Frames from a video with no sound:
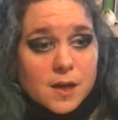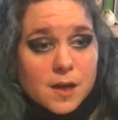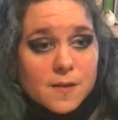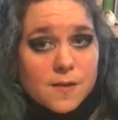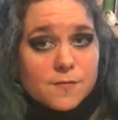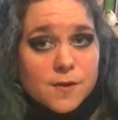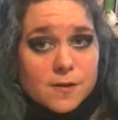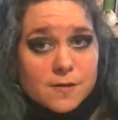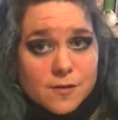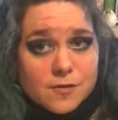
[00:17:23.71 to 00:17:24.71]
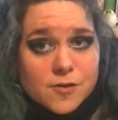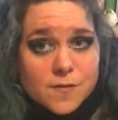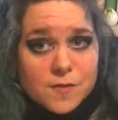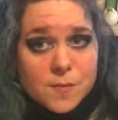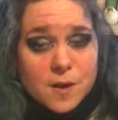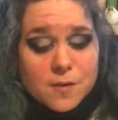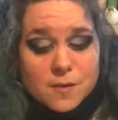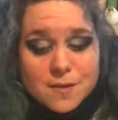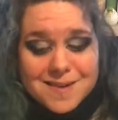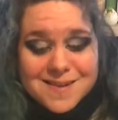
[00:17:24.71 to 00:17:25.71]
and then Valentine shoves him out,
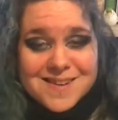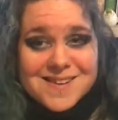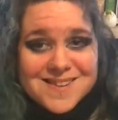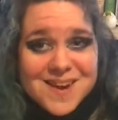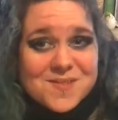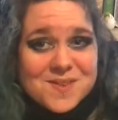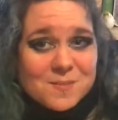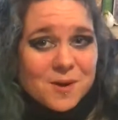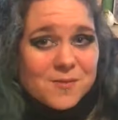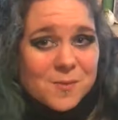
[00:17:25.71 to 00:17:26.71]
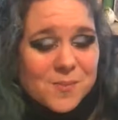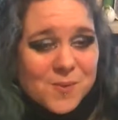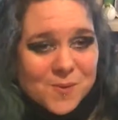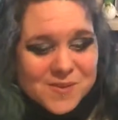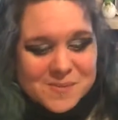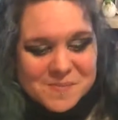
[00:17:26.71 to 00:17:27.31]
he shoves him overboard.